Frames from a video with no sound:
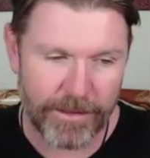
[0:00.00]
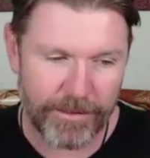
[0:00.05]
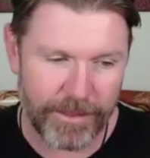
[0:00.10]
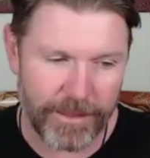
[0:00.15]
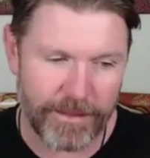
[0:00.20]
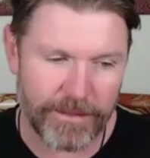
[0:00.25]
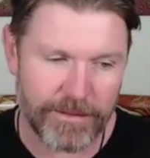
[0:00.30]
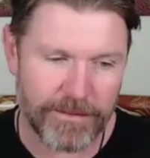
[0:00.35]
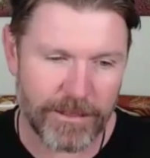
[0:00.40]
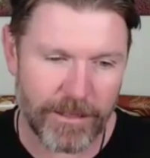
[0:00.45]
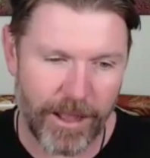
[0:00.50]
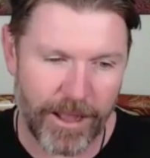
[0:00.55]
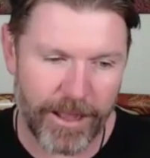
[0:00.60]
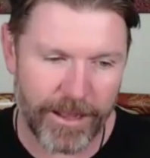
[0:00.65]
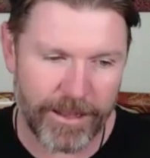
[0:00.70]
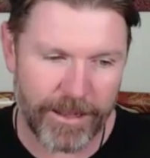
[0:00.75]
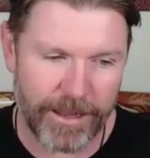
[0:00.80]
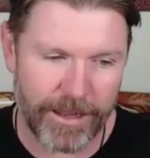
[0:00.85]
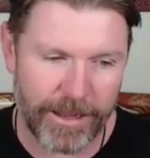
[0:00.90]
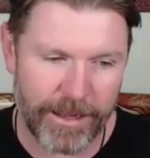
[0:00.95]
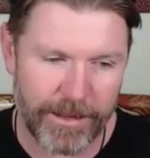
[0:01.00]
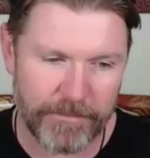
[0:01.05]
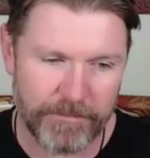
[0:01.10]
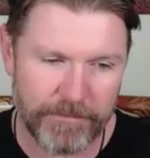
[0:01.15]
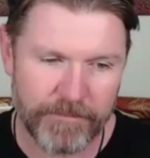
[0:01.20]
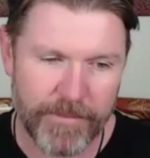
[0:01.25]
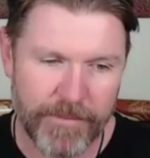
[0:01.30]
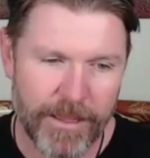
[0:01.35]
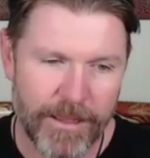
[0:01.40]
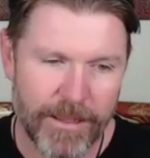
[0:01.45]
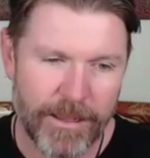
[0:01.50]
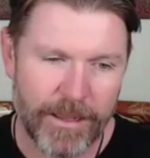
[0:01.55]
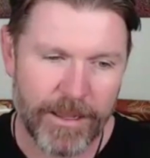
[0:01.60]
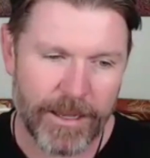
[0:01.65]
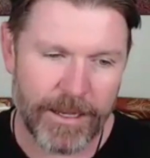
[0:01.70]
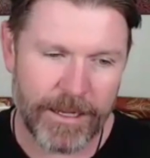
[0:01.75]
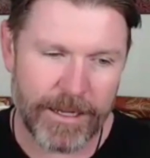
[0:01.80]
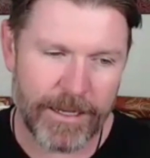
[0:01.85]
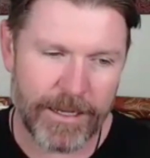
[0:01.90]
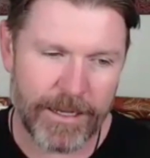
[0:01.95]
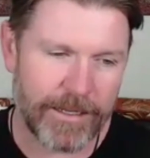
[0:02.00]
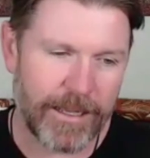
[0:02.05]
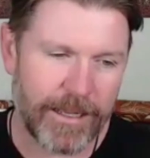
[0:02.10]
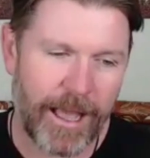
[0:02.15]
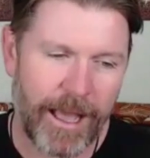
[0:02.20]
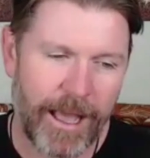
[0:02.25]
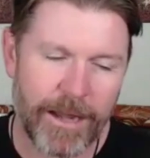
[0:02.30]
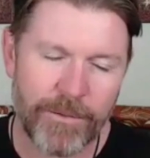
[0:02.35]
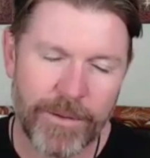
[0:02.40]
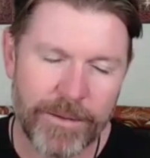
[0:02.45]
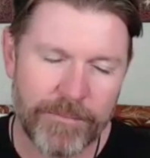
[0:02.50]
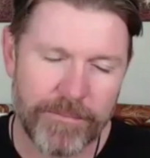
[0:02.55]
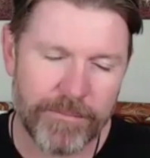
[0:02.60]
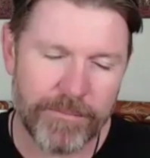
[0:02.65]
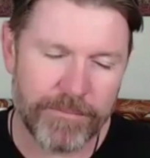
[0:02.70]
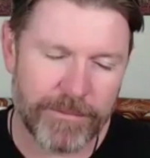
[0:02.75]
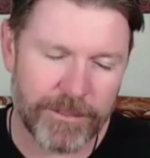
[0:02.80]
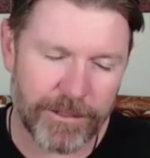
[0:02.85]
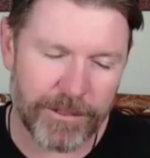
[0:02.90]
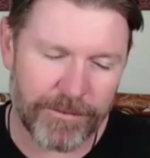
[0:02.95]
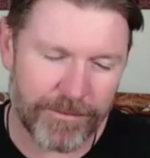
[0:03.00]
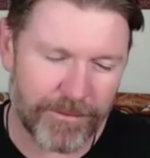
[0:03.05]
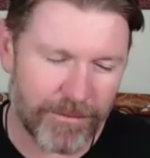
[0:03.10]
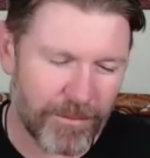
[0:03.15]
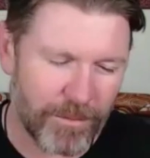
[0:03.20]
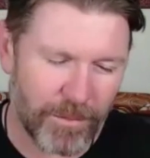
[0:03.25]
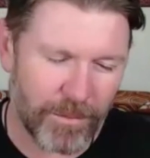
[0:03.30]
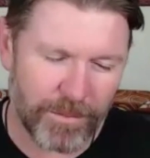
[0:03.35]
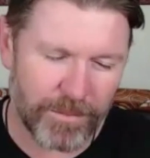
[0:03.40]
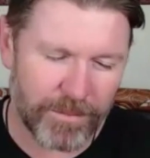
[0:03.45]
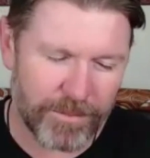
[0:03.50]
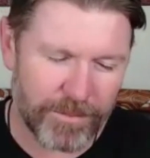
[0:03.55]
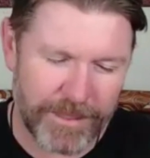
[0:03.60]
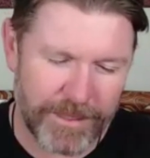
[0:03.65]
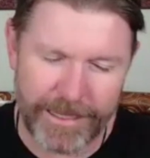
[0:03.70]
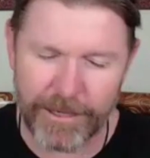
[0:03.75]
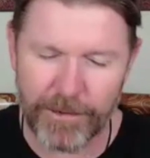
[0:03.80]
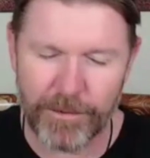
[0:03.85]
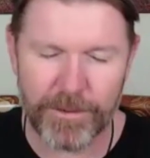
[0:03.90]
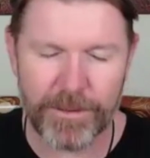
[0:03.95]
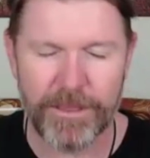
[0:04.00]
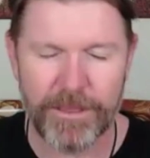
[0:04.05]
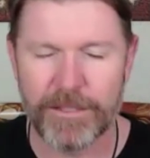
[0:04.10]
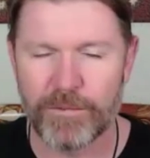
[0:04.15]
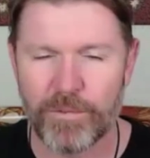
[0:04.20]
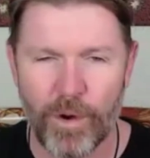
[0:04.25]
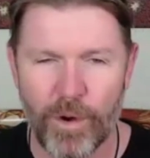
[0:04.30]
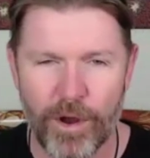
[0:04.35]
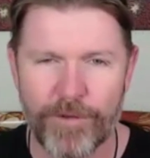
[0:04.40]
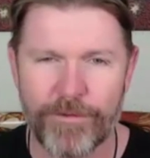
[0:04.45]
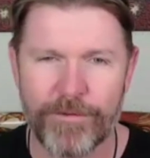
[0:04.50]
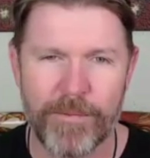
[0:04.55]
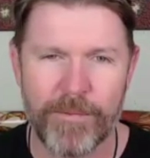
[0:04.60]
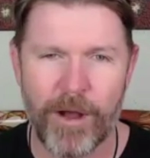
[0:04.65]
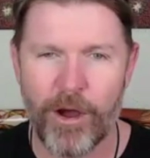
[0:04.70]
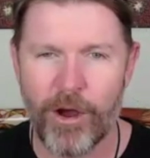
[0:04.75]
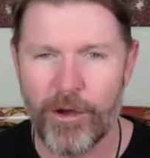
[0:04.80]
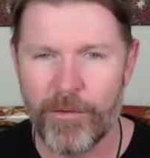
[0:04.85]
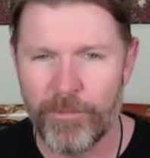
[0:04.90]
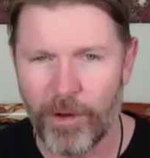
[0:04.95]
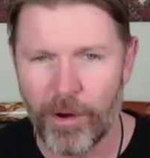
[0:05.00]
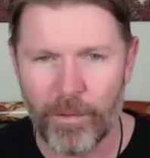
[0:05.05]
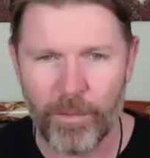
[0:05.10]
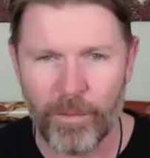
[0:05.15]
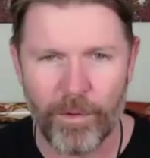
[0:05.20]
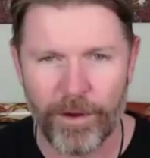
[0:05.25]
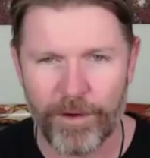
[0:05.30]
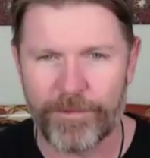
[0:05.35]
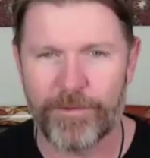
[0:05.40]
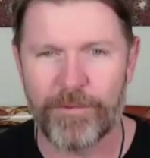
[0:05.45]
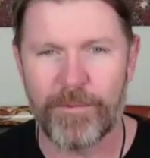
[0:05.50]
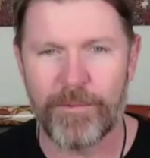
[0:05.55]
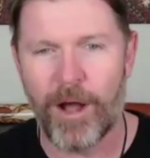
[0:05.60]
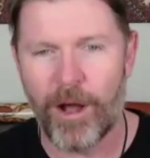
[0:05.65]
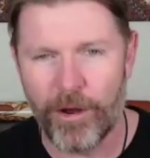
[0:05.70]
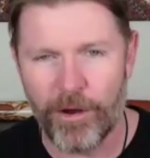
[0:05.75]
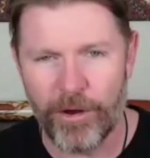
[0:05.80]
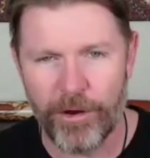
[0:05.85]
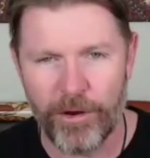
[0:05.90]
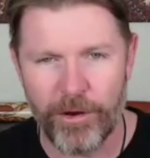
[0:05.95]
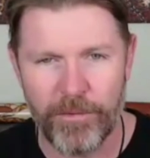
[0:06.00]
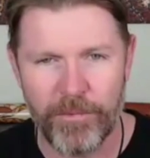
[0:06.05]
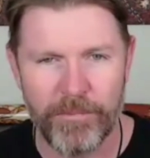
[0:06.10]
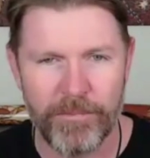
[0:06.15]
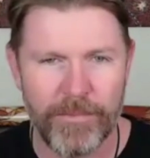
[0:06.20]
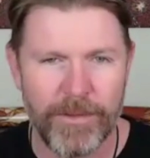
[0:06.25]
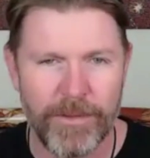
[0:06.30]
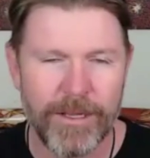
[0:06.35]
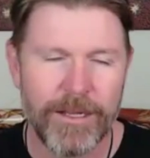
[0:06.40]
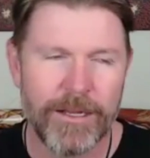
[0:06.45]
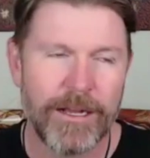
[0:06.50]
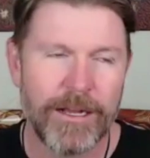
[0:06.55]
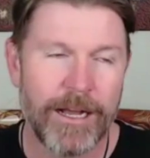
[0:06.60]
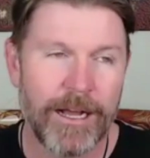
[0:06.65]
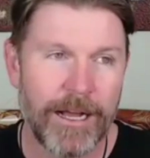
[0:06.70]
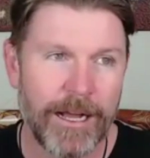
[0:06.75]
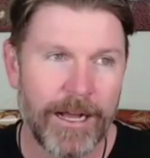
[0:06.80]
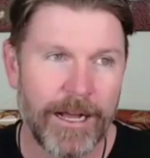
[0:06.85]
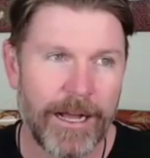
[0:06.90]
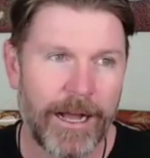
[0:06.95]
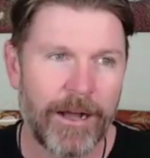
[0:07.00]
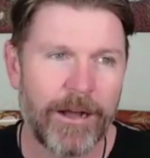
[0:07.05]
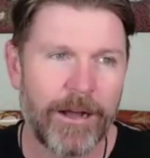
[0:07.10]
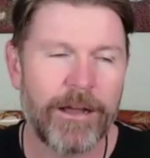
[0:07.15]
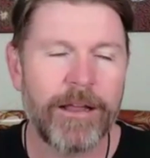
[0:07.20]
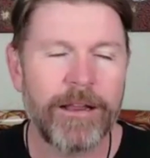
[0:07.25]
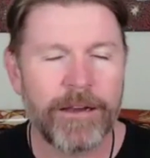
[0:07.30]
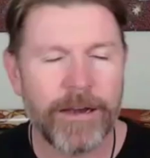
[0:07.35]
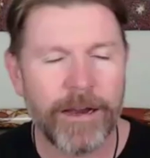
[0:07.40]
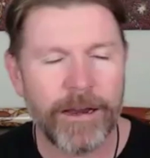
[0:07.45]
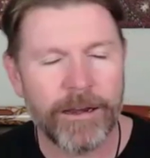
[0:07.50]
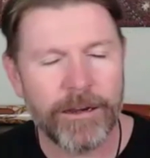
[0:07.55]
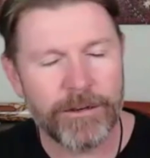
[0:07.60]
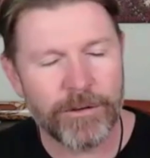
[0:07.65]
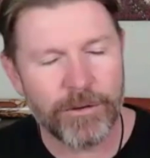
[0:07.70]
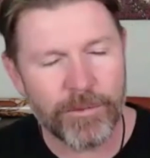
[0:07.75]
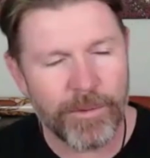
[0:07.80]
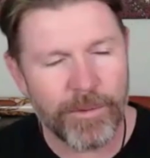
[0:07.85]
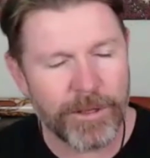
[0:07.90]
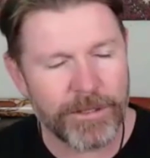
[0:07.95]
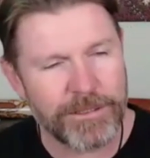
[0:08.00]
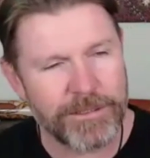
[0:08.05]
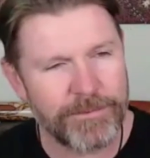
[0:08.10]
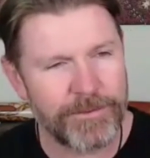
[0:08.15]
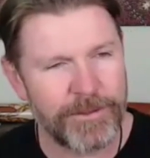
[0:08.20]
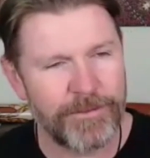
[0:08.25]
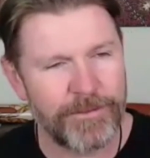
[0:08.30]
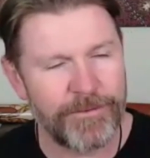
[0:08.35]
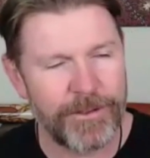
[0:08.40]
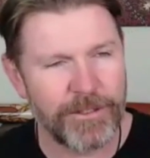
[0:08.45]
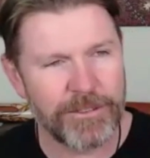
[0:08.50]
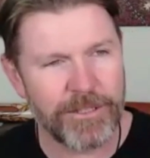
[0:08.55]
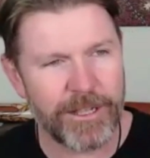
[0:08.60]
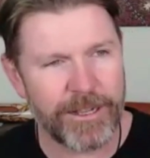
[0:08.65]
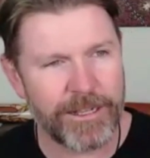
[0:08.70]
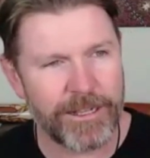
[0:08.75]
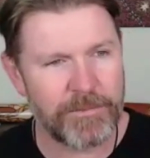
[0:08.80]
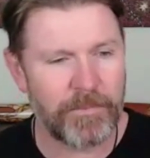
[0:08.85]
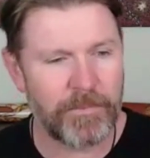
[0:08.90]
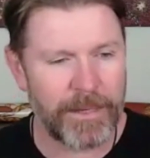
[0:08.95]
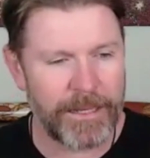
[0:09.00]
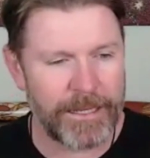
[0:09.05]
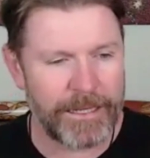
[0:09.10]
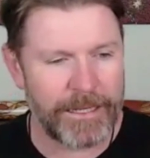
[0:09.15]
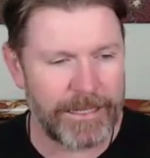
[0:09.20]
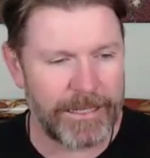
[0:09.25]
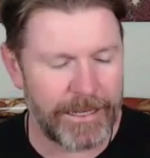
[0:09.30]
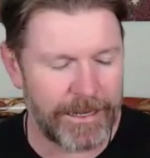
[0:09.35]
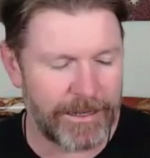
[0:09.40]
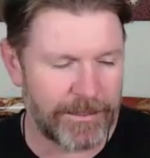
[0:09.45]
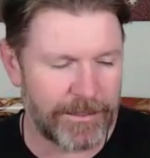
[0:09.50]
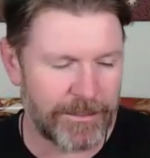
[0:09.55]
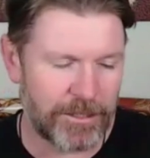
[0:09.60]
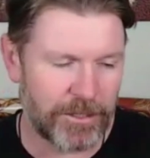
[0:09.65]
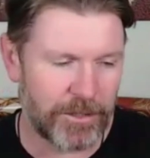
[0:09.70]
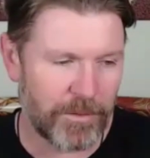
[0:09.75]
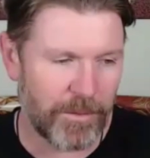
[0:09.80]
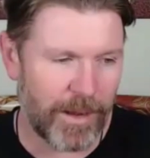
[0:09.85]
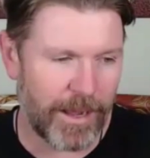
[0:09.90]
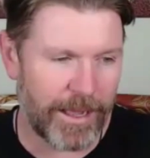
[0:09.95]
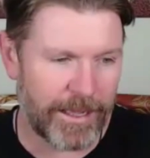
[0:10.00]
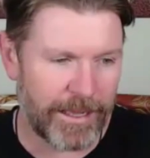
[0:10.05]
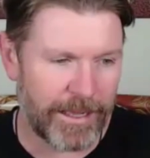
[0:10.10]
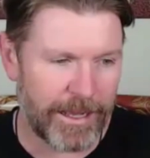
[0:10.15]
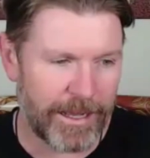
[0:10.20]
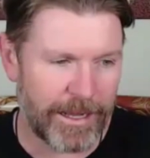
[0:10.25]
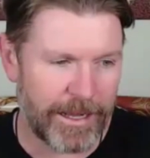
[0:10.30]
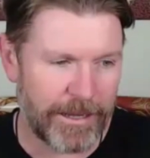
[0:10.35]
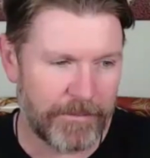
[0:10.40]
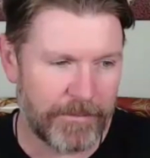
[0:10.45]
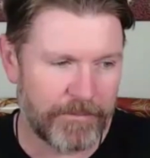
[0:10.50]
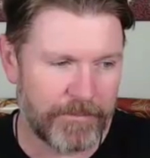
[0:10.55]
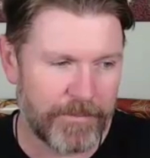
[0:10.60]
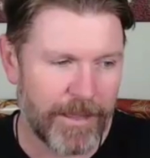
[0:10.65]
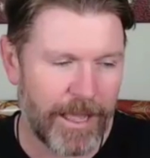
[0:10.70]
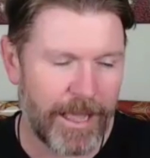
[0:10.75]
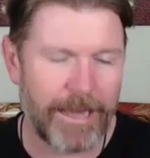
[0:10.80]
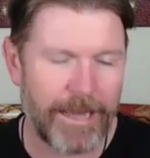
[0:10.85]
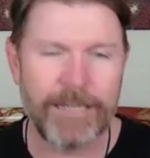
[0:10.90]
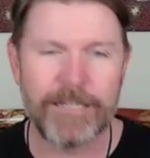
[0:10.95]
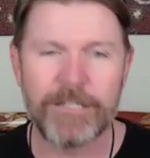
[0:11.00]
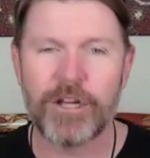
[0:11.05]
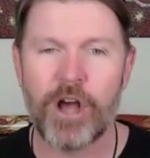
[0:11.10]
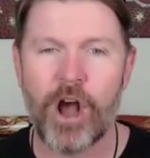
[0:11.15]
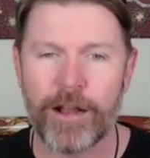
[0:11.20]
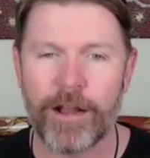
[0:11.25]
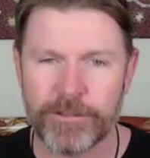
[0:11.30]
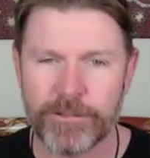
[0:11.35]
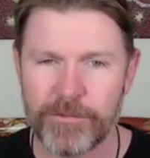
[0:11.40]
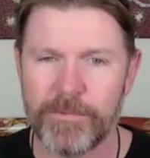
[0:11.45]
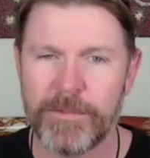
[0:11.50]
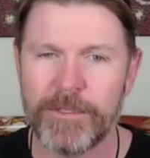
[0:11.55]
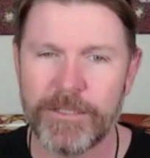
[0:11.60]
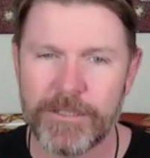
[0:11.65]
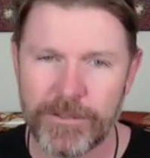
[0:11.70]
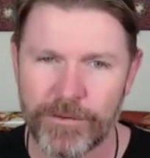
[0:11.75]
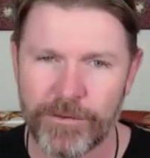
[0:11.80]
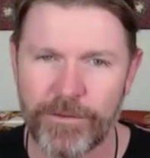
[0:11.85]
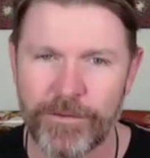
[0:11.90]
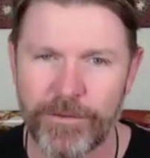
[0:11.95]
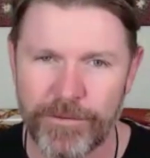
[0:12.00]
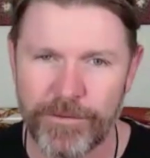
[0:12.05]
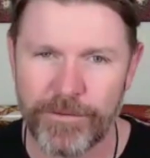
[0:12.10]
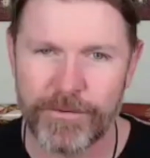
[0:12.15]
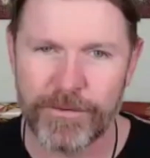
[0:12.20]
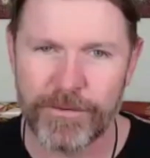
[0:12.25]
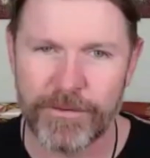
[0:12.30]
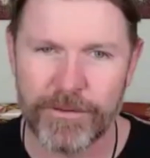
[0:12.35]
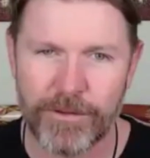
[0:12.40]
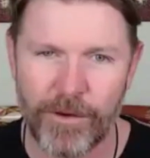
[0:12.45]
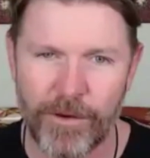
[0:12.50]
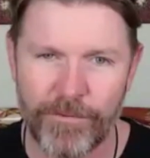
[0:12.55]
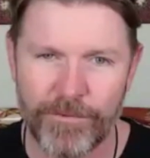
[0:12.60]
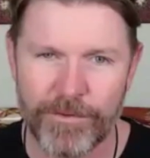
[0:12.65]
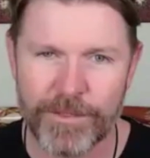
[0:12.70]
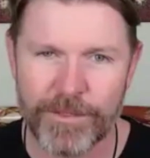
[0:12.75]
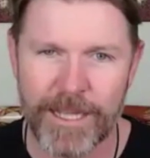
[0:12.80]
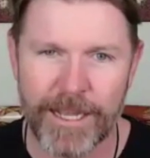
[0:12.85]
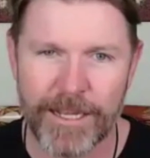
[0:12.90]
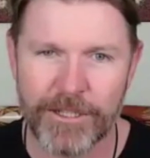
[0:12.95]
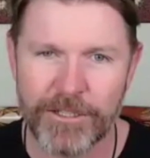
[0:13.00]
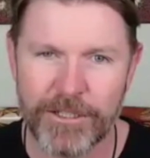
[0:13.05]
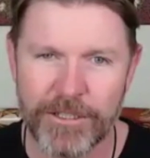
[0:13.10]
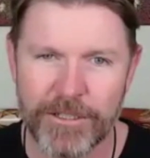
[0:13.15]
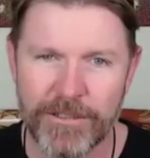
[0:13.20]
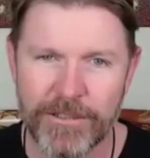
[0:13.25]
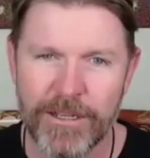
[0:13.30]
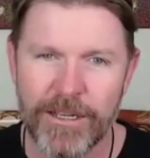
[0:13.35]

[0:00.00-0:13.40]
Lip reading: Things like how do we sort of deal with this work from home, not work from home, and it almost feels like it's bleeding into a an entitlement sort of conversation.